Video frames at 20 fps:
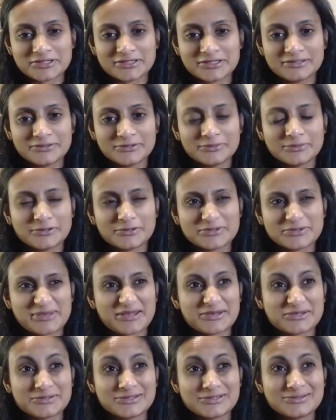And Uber was about
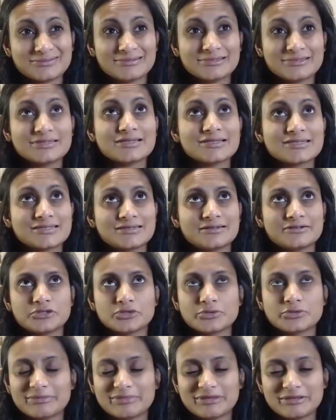just under
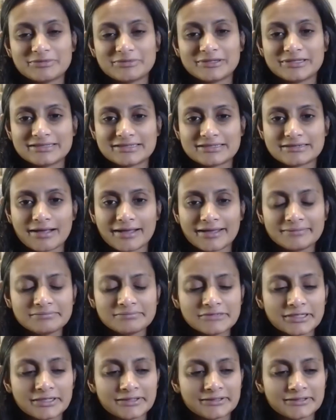20 people at the time.